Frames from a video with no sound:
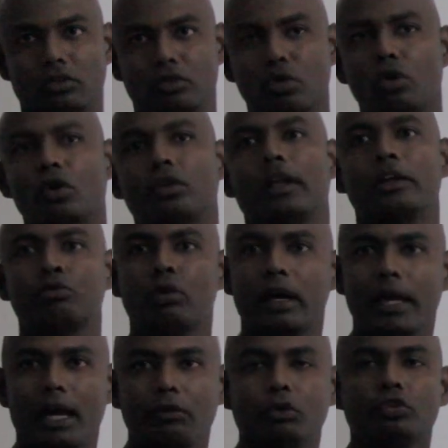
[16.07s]
So that's
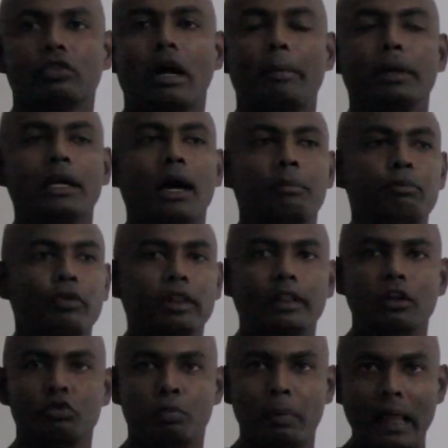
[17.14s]
why I was coming up with
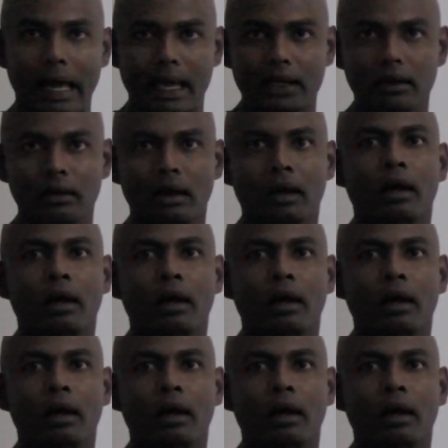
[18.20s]
this plan